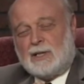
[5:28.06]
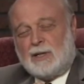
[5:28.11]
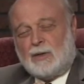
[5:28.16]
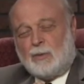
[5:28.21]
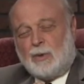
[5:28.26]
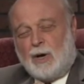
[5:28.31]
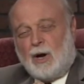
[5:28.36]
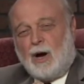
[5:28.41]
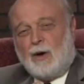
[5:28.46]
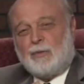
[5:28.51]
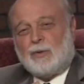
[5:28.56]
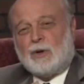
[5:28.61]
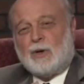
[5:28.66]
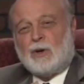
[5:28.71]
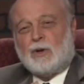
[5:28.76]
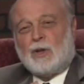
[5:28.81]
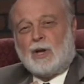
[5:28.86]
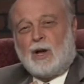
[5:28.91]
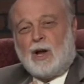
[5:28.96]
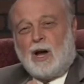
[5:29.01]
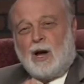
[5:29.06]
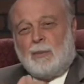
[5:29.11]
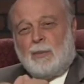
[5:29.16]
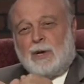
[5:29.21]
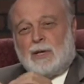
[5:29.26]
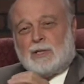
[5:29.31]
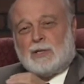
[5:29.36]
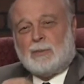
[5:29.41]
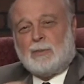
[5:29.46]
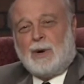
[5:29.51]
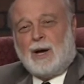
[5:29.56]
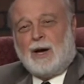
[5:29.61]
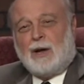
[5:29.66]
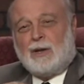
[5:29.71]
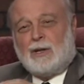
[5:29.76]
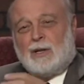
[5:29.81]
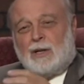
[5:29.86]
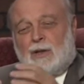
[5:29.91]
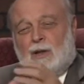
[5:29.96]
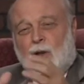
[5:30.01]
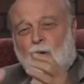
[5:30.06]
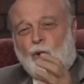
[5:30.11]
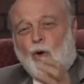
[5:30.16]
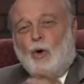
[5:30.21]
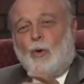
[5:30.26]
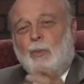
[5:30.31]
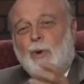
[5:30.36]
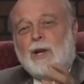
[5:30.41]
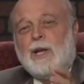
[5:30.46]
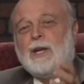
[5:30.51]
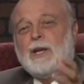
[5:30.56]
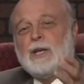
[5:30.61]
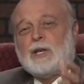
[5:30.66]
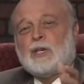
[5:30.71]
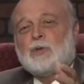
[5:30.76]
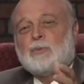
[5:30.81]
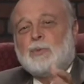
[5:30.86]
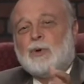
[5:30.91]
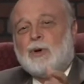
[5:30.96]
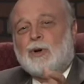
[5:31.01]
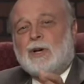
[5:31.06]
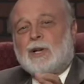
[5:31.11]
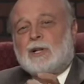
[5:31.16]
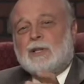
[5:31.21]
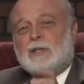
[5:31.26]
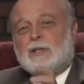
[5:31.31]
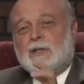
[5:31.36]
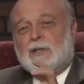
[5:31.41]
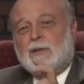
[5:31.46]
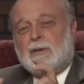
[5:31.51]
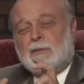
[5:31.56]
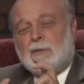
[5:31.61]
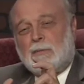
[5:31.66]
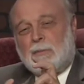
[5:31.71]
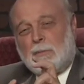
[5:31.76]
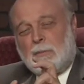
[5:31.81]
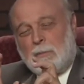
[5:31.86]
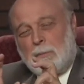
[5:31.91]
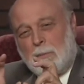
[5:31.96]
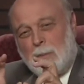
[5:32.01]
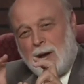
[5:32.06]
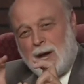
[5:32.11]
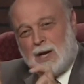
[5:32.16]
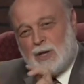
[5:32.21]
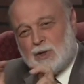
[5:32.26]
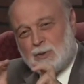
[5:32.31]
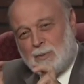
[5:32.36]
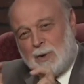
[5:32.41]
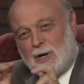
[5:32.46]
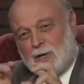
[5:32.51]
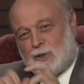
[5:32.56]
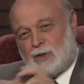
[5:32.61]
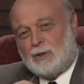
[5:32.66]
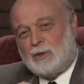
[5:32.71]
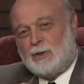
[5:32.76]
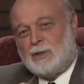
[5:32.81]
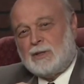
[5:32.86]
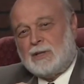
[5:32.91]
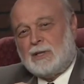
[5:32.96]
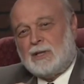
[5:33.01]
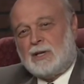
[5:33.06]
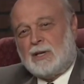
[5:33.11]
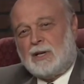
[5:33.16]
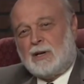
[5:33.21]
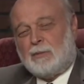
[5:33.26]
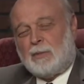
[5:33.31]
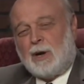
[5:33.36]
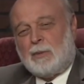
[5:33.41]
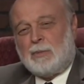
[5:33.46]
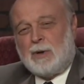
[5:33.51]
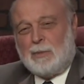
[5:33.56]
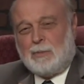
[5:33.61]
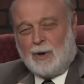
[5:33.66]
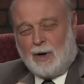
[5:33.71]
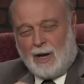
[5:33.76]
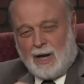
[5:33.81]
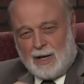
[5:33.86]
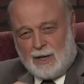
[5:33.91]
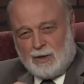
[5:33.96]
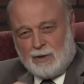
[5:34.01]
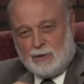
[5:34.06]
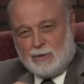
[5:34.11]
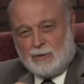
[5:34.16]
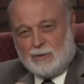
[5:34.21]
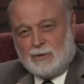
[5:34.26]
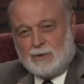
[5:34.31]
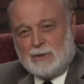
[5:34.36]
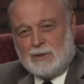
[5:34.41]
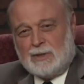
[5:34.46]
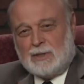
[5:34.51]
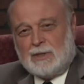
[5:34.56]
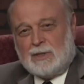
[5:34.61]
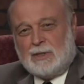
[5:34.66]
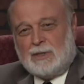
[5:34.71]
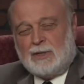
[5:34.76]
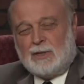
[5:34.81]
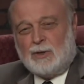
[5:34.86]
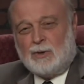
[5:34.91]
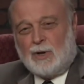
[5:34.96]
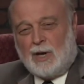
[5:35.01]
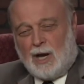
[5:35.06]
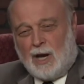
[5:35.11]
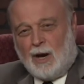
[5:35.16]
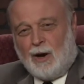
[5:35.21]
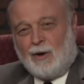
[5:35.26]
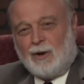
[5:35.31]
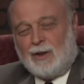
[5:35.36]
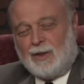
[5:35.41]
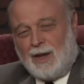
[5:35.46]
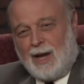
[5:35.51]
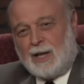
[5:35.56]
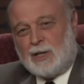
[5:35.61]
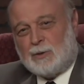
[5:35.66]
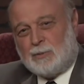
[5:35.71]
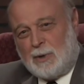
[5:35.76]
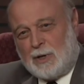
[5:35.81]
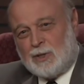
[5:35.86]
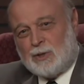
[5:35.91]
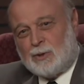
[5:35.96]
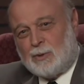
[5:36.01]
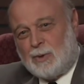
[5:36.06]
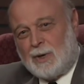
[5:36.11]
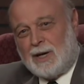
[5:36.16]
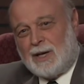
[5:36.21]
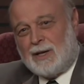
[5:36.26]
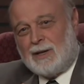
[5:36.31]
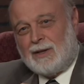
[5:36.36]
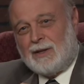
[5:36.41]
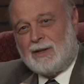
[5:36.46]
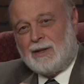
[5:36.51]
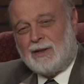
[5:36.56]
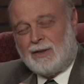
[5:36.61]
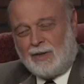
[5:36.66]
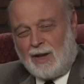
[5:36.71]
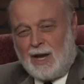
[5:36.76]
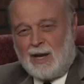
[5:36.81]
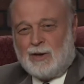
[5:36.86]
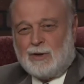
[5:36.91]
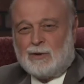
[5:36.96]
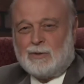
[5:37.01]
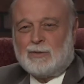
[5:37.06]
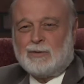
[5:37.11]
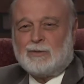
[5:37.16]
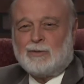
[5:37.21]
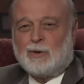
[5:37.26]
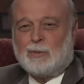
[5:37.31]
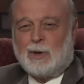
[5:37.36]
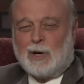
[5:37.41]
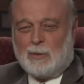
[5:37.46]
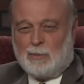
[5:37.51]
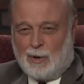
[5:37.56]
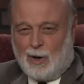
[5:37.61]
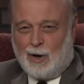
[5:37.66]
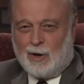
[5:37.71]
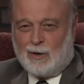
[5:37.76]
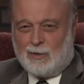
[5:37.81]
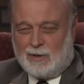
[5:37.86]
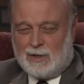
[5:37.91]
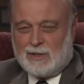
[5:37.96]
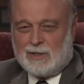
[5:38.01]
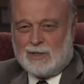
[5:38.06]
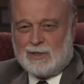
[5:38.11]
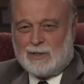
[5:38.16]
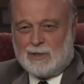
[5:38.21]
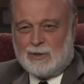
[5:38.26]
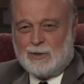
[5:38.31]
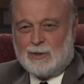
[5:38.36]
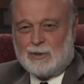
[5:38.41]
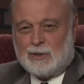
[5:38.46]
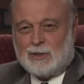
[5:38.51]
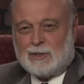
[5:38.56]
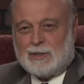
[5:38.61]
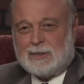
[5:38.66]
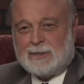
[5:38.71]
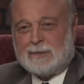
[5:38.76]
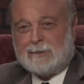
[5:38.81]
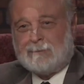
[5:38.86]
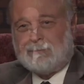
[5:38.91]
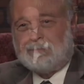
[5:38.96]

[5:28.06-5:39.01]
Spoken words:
We often hear the comments about the Loma Linda experience, made special by people like you who care in that special way. Thank you for being part of this institution.